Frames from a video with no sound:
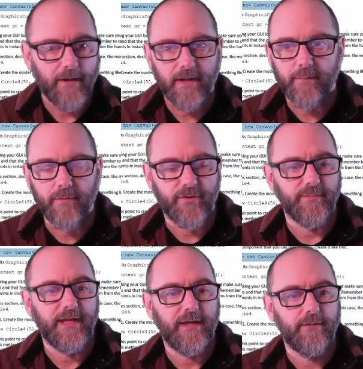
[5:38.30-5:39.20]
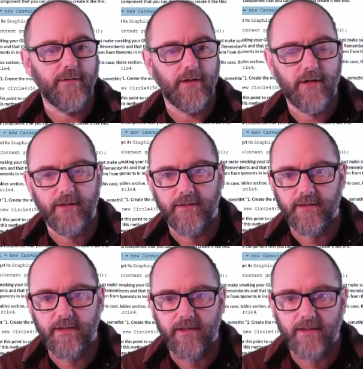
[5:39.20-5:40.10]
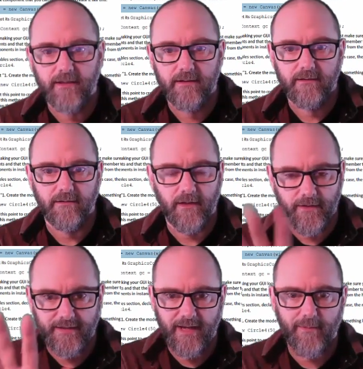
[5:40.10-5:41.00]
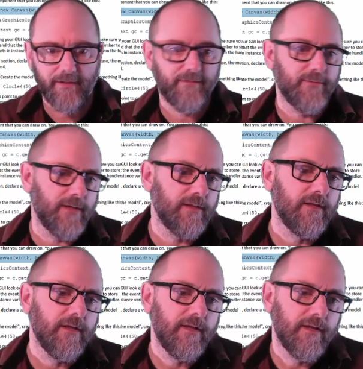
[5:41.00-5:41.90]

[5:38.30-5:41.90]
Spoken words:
Now I can put them down on the table, if you will.